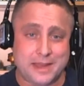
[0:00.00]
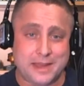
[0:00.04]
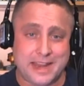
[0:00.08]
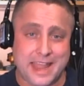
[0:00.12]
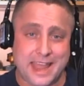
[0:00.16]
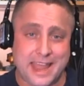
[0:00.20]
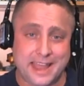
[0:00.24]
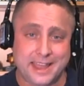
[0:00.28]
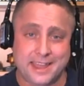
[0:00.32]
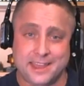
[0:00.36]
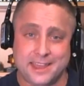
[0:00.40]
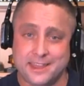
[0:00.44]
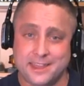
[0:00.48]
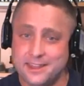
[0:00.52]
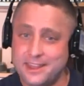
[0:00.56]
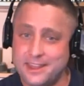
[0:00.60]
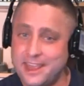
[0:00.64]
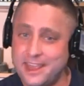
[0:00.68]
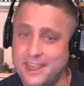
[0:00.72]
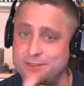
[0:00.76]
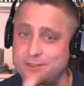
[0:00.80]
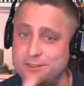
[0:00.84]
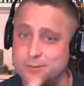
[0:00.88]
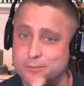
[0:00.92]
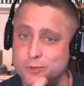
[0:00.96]
neck,
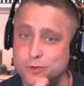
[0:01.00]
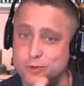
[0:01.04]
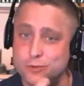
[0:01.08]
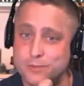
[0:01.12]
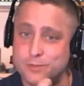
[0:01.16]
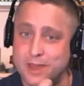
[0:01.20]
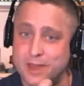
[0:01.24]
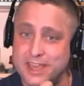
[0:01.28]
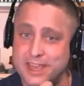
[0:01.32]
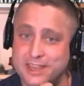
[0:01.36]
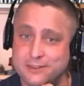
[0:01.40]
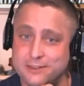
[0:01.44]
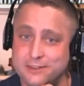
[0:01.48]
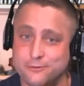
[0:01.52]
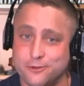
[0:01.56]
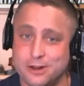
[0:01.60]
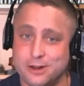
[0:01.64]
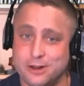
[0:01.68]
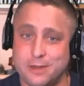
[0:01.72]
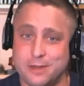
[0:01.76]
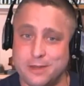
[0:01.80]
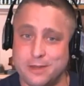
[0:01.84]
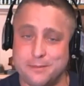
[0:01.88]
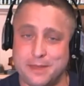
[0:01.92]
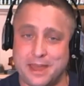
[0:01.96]
have the boom mic in
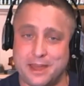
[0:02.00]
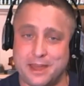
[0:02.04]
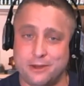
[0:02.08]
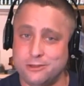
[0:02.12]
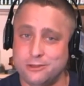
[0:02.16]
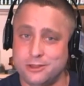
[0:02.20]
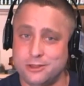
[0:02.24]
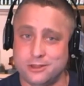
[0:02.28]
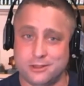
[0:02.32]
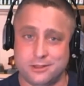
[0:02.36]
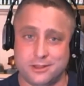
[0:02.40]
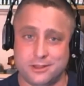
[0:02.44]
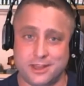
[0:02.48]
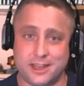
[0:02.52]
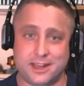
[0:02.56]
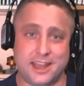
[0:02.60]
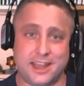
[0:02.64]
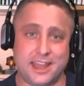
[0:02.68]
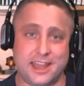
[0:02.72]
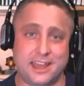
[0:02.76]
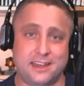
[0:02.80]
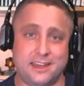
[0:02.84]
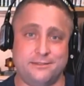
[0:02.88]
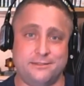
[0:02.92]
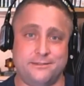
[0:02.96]
front of my mouth, and
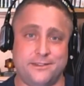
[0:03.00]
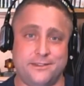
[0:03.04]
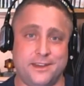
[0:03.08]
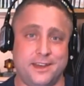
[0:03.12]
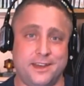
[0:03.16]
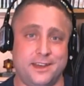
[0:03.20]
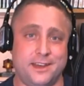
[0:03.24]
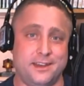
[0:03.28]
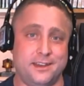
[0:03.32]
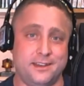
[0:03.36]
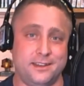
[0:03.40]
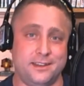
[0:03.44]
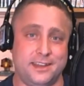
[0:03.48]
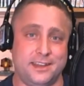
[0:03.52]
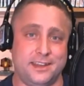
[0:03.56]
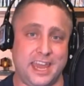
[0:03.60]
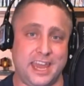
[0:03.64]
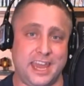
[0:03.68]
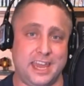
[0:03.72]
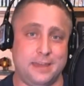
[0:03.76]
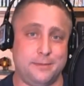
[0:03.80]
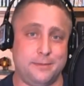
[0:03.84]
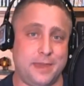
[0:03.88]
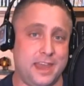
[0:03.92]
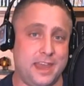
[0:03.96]
have
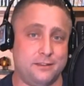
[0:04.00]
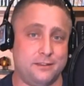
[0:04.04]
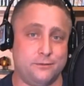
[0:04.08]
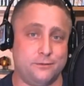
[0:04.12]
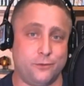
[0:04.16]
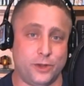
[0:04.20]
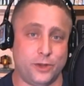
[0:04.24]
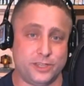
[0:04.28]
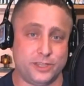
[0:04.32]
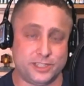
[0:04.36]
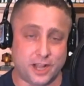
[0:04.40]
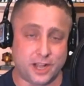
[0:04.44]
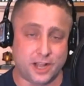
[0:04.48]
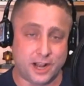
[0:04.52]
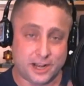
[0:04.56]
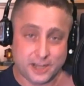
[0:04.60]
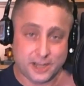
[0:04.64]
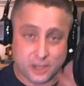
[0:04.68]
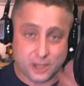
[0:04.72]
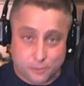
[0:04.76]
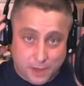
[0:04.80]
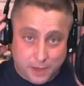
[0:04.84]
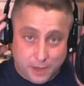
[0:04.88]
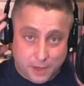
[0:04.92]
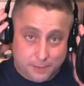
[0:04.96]
game and voice
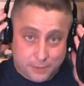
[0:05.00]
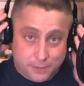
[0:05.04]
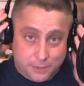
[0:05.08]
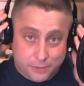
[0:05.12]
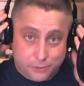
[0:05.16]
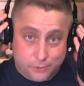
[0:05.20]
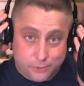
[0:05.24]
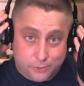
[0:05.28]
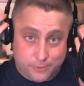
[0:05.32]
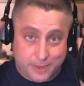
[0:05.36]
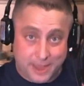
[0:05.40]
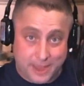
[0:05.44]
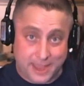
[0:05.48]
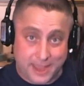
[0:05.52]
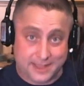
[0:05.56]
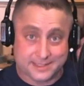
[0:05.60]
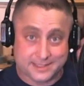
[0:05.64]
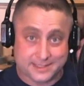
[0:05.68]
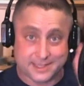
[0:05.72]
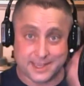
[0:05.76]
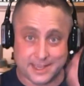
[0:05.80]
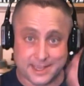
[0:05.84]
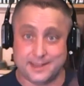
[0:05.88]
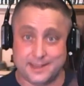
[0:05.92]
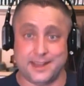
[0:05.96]
audio pumping through my
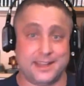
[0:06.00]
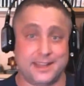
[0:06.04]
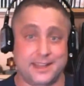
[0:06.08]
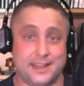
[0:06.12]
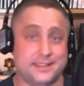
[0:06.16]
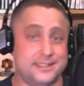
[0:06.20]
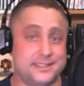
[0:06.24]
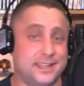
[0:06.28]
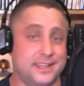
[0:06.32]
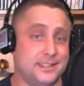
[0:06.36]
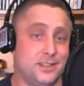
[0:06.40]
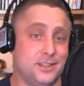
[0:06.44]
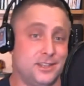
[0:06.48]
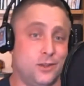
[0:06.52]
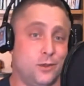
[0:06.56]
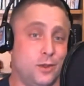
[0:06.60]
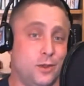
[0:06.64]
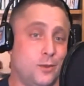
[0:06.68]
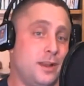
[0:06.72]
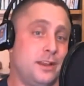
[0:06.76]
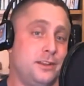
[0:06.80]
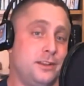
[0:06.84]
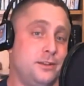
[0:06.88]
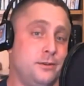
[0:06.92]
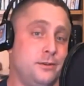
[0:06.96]
headset. And I guess that's the only
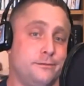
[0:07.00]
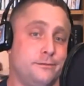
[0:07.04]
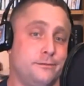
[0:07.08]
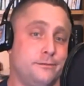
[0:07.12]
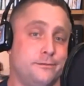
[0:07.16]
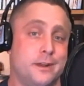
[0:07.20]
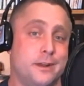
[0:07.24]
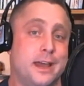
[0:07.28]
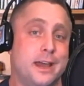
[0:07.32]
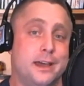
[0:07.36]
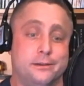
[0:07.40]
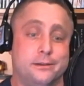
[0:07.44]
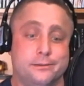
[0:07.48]
way to do it for now.